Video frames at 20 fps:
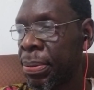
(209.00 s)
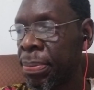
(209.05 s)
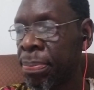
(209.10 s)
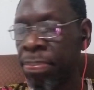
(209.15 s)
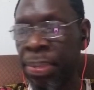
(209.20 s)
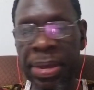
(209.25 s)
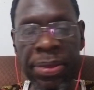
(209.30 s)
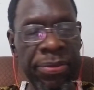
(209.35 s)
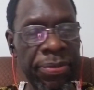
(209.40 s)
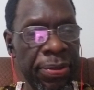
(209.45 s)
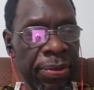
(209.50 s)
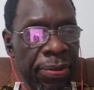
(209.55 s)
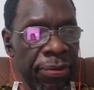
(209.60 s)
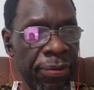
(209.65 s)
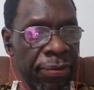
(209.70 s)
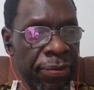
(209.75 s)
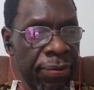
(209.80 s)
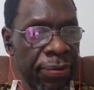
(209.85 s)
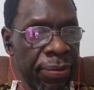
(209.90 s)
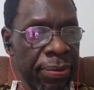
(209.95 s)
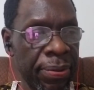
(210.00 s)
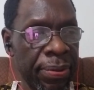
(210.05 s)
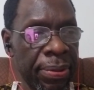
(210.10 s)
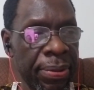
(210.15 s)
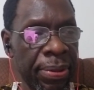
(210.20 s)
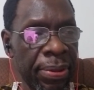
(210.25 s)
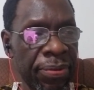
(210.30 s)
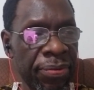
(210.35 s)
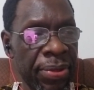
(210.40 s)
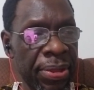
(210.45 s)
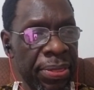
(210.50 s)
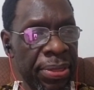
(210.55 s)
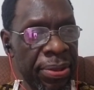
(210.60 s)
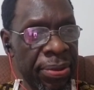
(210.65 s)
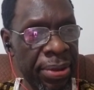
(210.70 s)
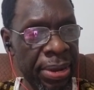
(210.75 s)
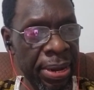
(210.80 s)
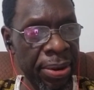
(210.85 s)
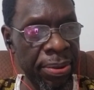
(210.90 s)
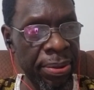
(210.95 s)
Basis. Is that the
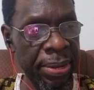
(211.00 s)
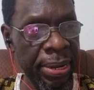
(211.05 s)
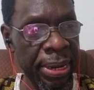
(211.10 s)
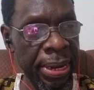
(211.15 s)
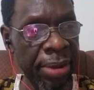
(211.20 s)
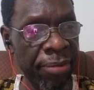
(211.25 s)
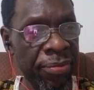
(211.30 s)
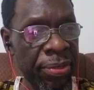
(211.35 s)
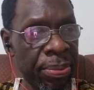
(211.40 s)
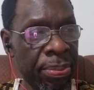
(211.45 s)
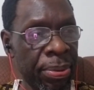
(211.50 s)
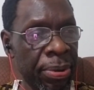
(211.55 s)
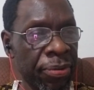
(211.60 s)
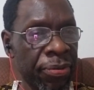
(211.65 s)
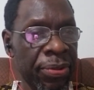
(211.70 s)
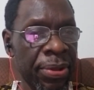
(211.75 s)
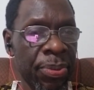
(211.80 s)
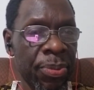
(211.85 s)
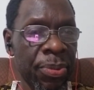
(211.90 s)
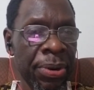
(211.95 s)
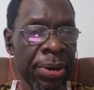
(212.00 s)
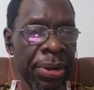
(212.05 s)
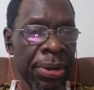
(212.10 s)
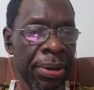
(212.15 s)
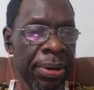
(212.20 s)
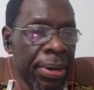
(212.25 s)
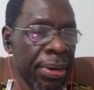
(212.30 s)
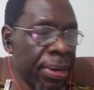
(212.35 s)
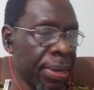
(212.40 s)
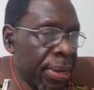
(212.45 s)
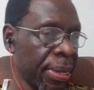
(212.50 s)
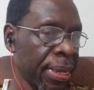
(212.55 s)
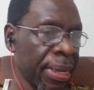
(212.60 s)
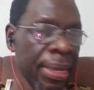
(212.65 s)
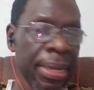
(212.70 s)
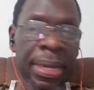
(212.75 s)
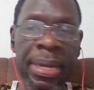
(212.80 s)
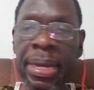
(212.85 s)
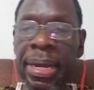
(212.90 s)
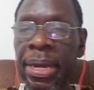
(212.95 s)
title? I have the book somewhere here.
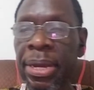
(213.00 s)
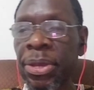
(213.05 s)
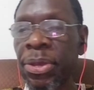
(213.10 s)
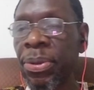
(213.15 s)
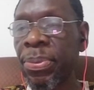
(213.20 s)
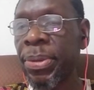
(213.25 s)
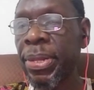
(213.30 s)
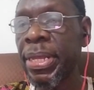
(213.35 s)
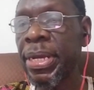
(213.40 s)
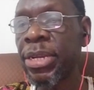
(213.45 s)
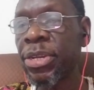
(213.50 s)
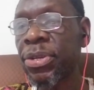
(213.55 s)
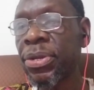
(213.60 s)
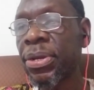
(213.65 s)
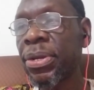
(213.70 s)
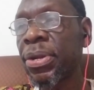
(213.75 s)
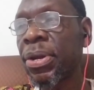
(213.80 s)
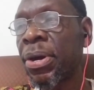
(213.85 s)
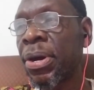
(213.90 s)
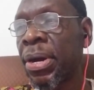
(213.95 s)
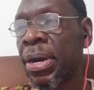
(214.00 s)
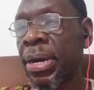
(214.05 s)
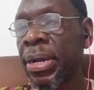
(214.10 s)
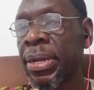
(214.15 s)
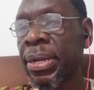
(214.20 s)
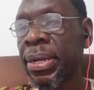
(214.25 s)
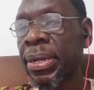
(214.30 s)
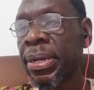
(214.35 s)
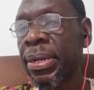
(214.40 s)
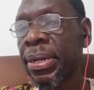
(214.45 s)
Accumulation on,